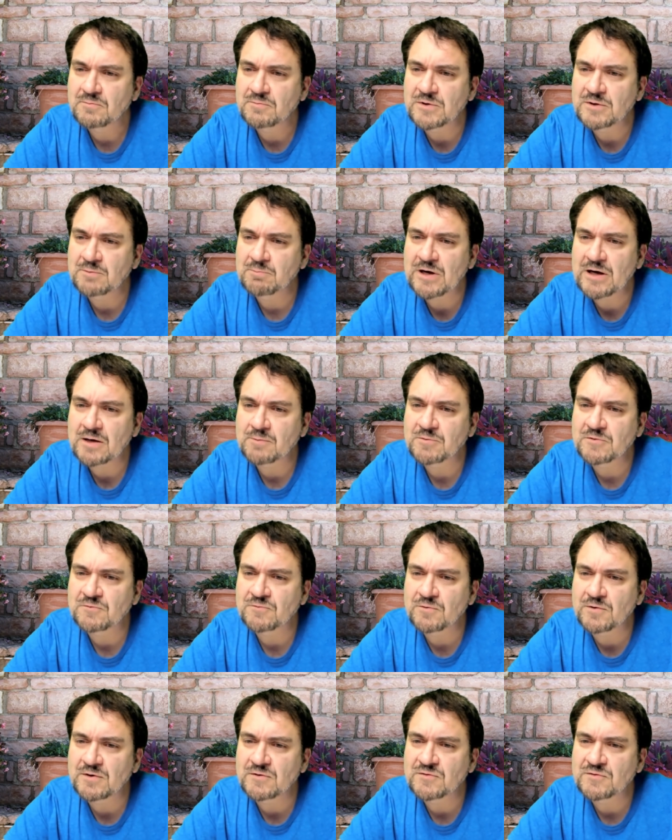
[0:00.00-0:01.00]
Be back
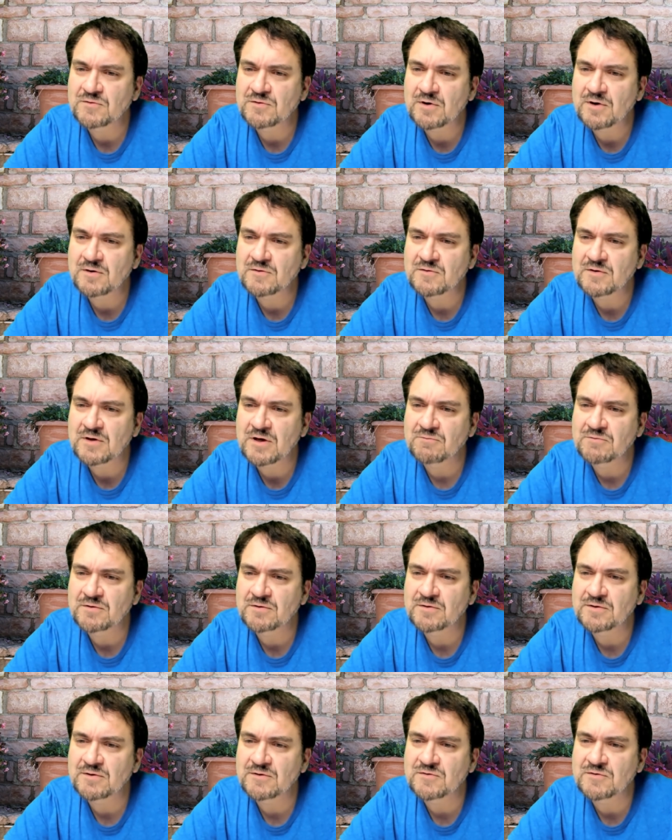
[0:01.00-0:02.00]
before it starts. Have
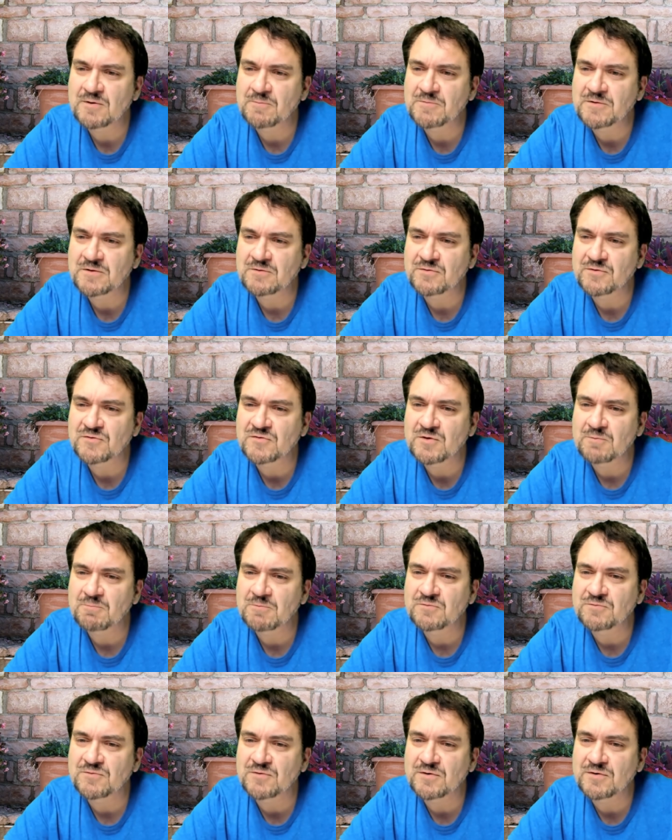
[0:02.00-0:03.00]
to list something for
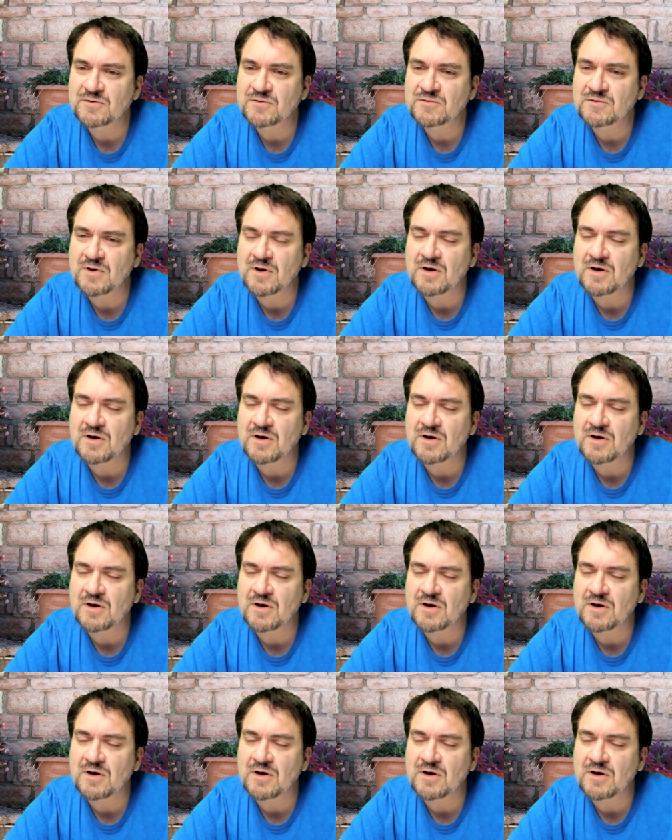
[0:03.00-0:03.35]
someone first.